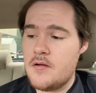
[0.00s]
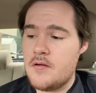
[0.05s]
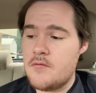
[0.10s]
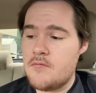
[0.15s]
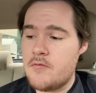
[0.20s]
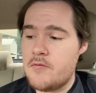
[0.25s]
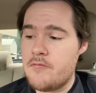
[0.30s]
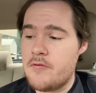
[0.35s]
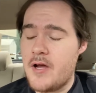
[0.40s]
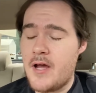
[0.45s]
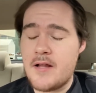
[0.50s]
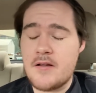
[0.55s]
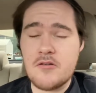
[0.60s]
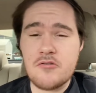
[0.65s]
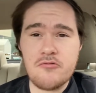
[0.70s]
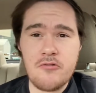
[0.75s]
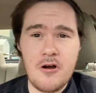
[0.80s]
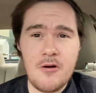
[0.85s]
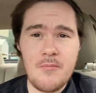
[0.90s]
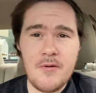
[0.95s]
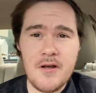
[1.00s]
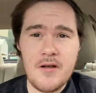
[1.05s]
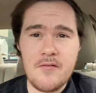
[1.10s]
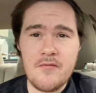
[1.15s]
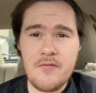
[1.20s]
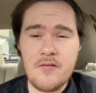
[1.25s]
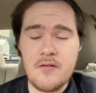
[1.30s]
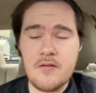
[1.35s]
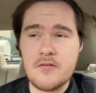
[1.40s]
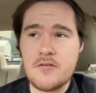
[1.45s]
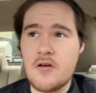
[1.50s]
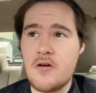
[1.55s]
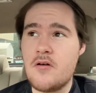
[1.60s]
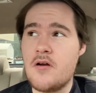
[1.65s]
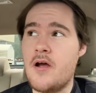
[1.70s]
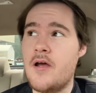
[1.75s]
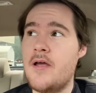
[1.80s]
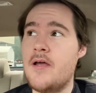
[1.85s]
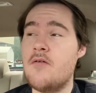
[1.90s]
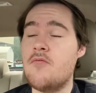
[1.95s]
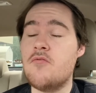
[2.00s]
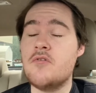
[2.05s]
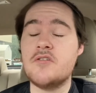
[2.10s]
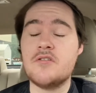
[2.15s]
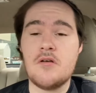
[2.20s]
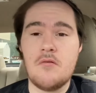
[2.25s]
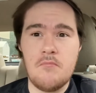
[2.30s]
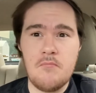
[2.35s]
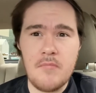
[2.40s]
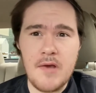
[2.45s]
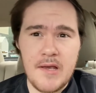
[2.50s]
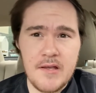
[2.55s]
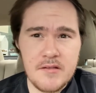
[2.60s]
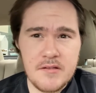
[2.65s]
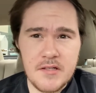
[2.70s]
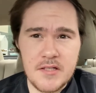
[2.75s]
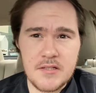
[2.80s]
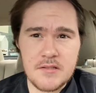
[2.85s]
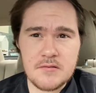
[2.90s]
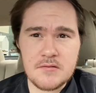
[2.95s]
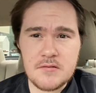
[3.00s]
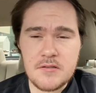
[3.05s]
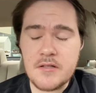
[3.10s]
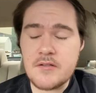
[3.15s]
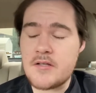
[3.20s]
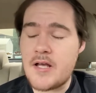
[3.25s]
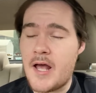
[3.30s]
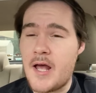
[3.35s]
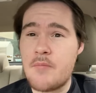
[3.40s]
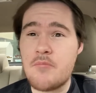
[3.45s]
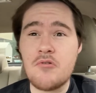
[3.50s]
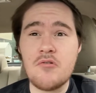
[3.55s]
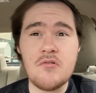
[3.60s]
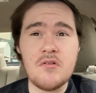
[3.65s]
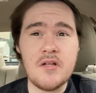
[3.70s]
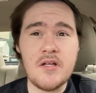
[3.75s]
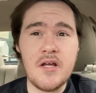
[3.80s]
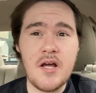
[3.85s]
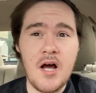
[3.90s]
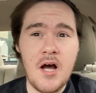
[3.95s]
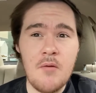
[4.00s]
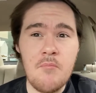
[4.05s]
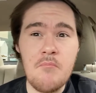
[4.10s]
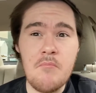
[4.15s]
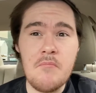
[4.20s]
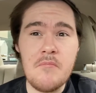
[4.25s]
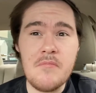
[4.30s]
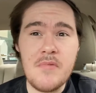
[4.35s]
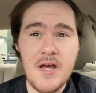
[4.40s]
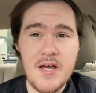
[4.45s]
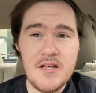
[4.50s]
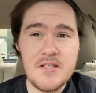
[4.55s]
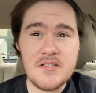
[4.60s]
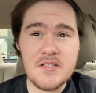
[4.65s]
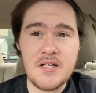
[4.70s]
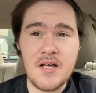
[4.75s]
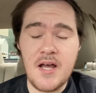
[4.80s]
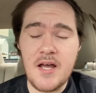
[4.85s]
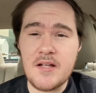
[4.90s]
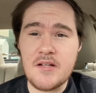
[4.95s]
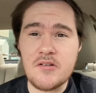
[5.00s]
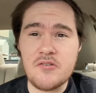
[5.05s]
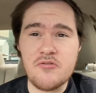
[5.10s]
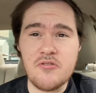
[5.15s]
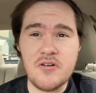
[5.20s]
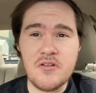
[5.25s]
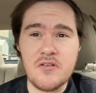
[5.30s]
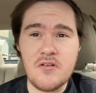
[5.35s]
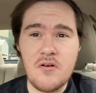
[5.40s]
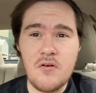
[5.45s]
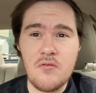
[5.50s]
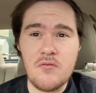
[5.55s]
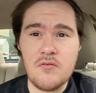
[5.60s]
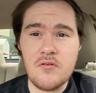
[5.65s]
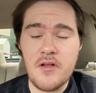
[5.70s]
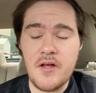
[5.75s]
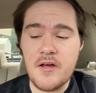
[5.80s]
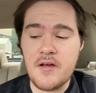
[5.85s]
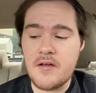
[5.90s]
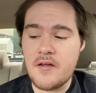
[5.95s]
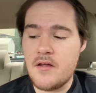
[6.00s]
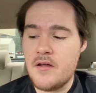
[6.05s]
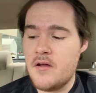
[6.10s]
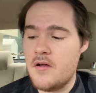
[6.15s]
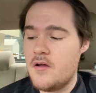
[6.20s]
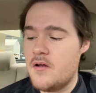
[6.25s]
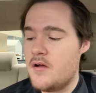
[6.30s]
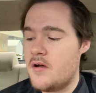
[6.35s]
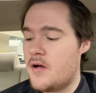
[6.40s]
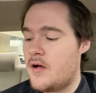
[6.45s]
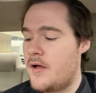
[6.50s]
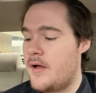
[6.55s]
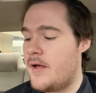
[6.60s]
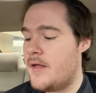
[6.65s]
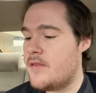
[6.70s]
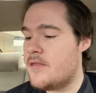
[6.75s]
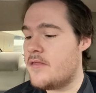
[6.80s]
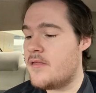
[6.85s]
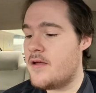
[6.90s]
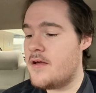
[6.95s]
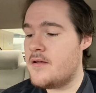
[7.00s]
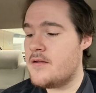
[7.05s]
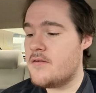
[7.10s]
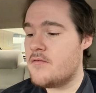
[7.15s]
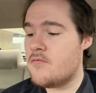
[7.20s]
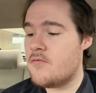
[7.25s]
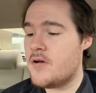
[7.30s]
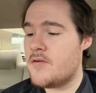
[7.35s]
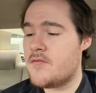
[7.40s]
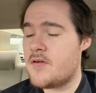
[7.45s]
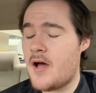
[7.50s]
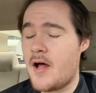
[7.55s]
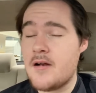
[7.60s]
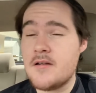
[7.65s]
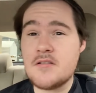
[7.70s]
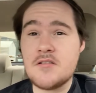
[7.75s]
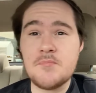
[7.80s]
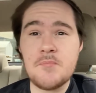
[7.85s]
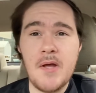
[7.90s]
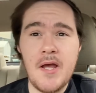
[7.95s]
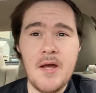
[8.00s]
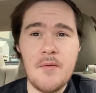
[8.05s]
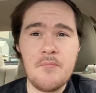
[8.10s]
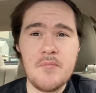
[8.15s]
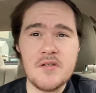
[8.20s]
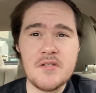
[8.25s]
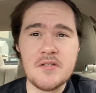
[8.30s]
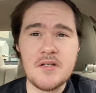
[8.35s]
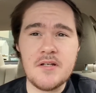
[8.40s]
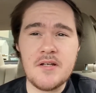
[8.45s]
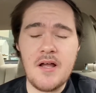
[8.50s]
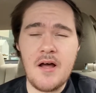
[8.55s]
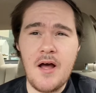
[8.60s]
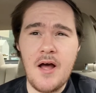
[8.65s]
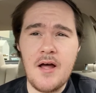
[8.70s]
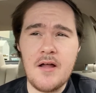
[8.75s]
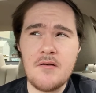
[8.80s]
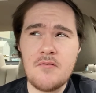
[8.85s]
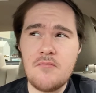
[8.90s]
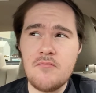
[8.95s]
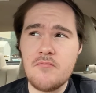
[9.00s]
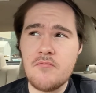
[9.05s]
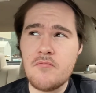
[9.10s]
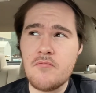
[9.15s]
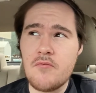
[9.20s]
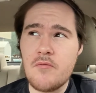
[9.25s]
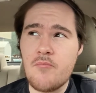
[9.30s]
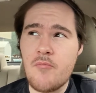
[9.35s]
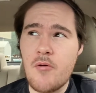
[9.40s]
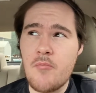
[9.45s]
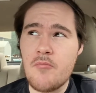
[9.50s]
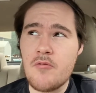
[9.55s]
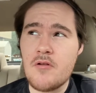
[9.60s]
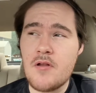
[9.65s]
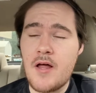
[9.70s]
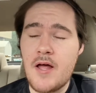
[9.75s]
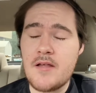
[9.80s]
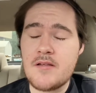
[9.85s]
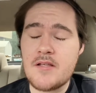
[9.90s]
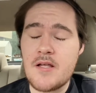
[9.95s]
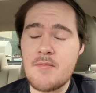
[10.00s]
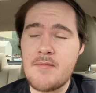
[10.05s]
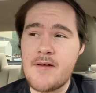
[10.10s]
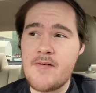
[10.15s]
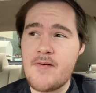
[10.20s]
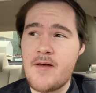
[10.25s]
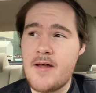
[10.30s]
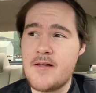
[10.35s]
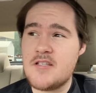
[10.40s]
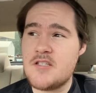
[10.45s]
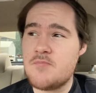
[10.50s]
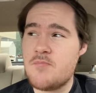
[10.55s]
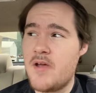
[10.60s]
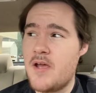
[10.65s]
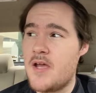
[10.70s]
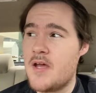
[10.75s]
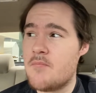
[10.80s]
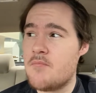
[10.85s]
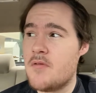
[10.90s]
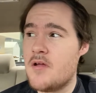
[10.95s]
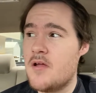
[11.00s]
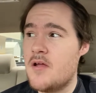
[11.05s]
When we had the strawberry soda, it was amazing. Absolutely amazing. I had to drink the whole thing. And then we've got a Spam biscuit. Now, I don't remember the last time I've had Spam.